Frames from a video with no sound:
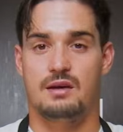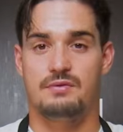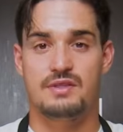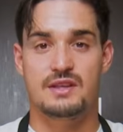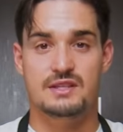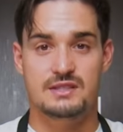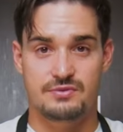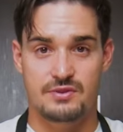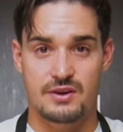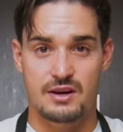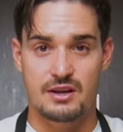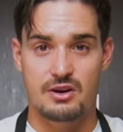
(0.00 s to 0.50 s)
If
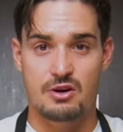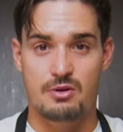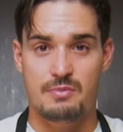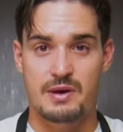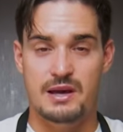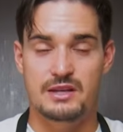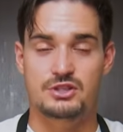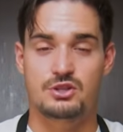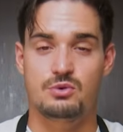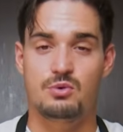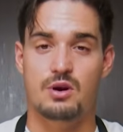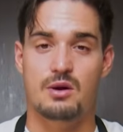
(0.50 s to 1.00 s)
this video
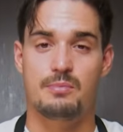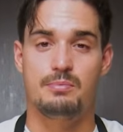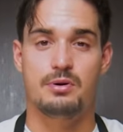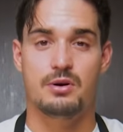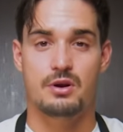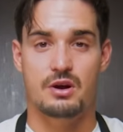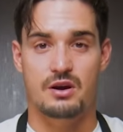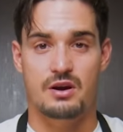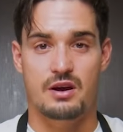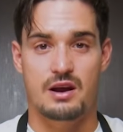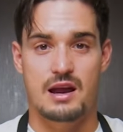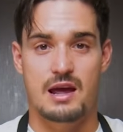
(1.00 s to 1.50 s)
makes you want to
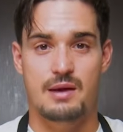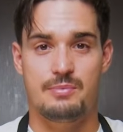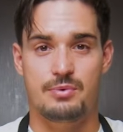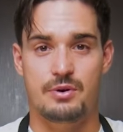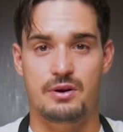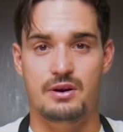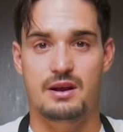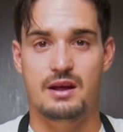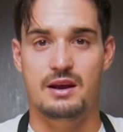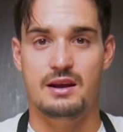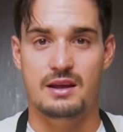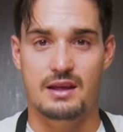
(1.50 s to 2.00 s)
put on an
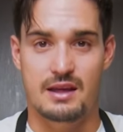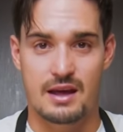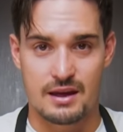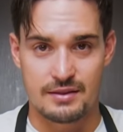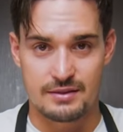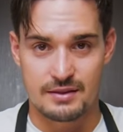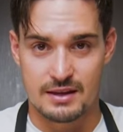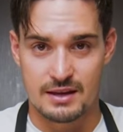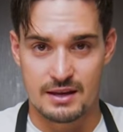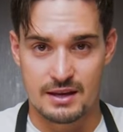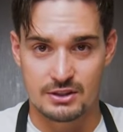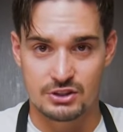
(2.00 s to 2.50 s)
apron and get
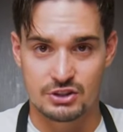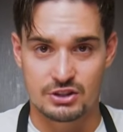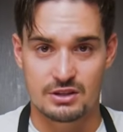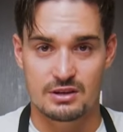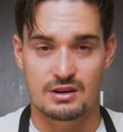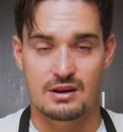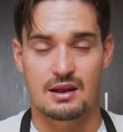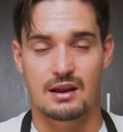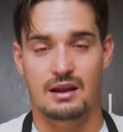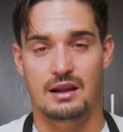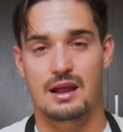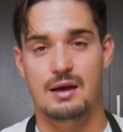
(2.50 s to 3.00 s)
in the
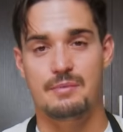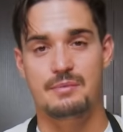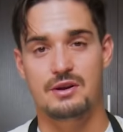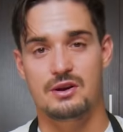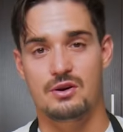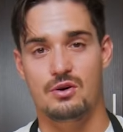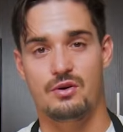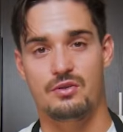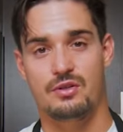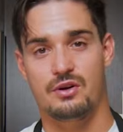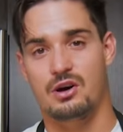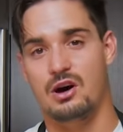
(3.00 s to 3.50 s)
kitchen, let me
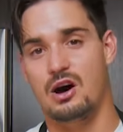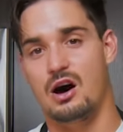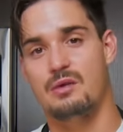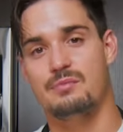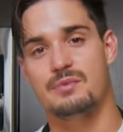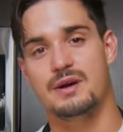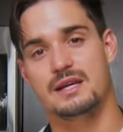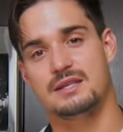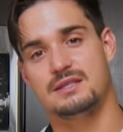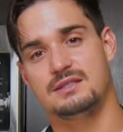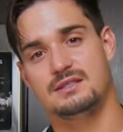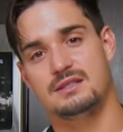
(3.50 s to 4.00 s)
know in the
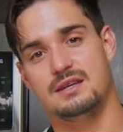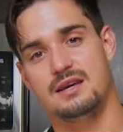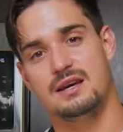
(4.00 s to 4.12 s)
comments.